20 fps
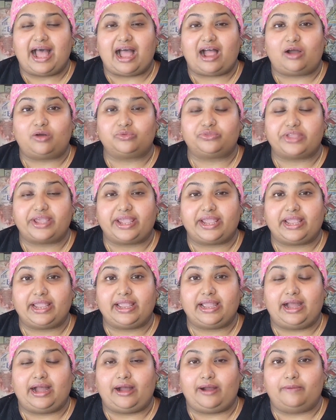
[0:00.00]
how
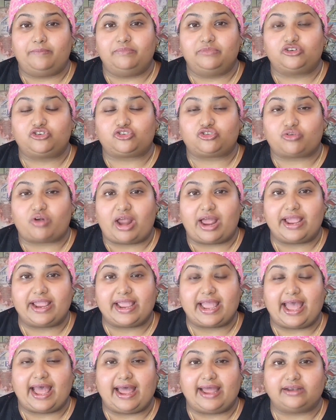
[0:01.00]
they
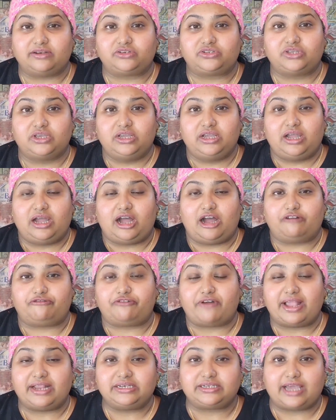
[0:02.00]
try and
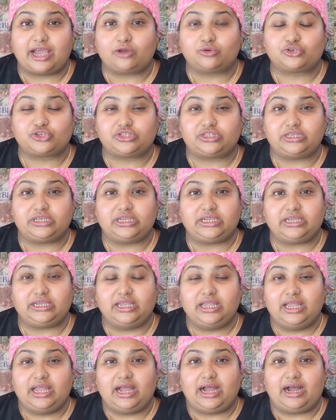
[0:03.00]
find out
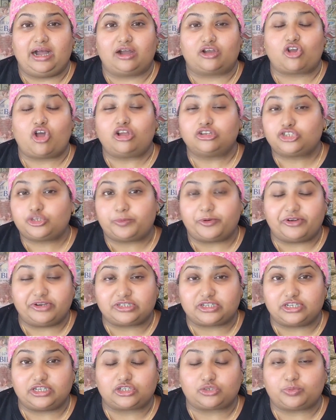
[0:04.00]
the
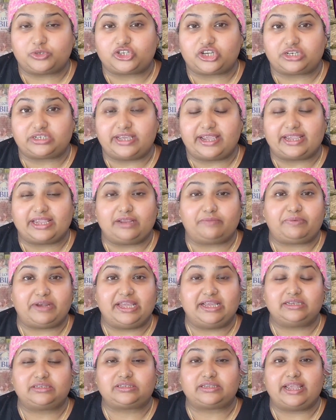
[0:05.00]
conspiracies which are taking
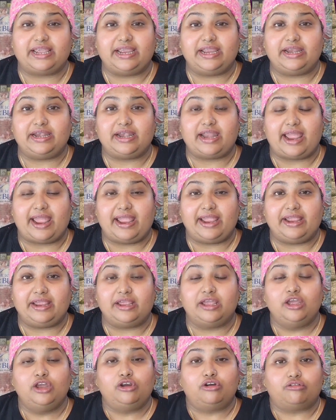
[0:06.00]
place in
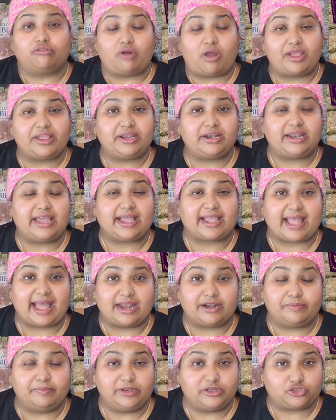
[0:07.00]
a Royal
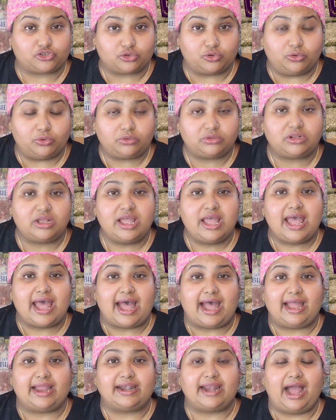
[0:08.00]
Academy school,
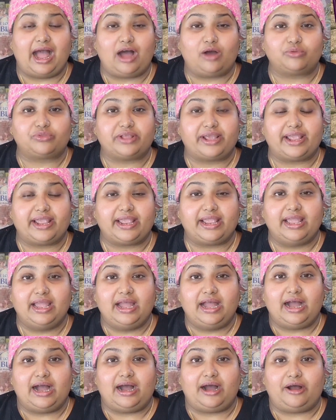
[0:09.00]
and how they